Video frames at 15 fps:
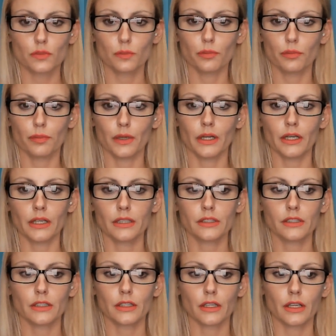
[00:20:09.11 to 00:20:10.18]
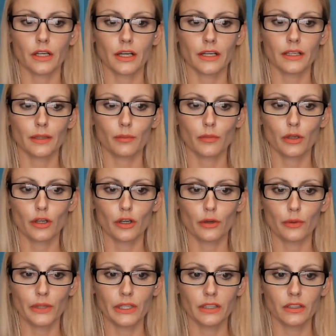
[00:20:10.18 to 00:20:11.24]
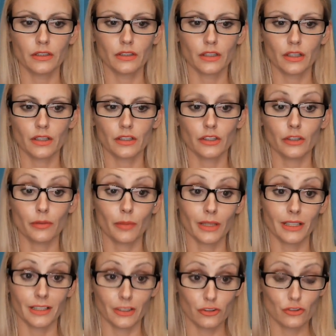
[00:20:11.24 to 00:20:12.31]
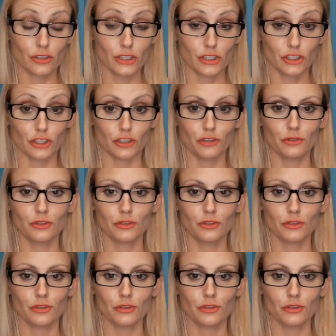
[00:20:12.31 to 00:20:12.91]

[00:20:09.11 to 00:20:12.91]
but I am going, it may interest you,